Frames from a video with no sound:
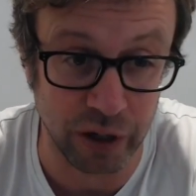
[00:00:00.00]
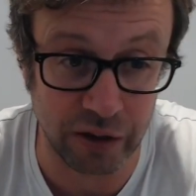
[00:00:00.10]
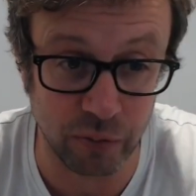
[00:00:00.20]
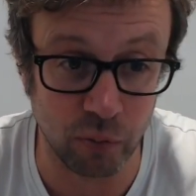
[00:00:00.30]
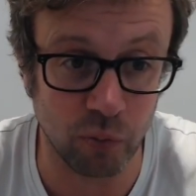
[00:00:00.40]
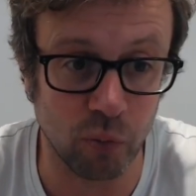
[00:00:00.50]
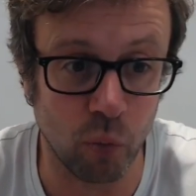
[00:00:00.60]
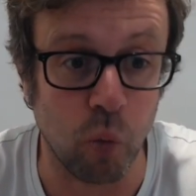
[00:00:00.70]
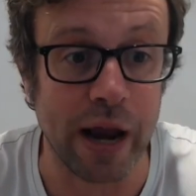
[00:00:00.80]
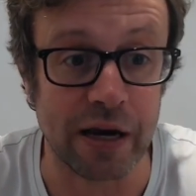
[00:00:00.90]
with
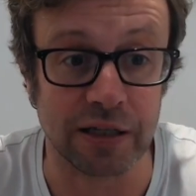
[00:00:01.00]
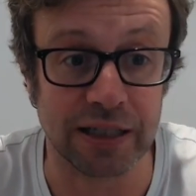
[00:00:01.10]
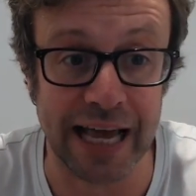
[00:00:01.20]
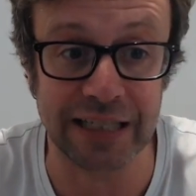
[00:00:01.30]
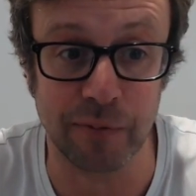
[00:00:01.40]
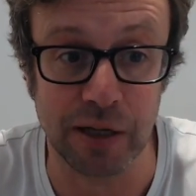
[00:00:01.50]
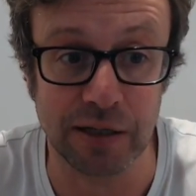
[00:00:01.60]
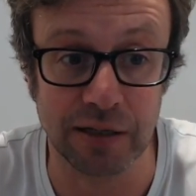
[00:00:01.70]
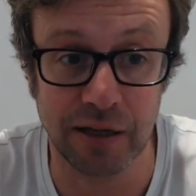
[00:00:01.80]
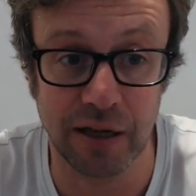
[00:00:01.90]
witness
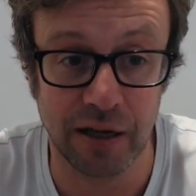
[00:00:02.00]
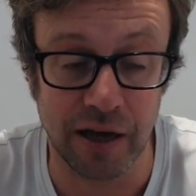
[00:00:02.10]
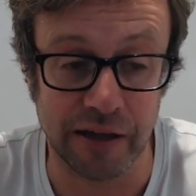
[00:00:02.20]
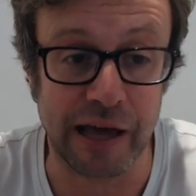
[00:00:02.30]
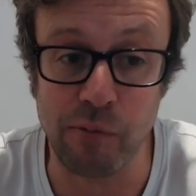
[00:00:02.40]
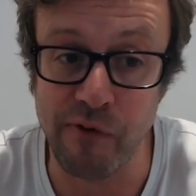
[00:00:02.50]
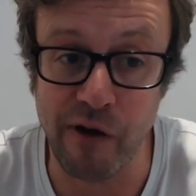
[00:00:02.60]
testimonies, and they were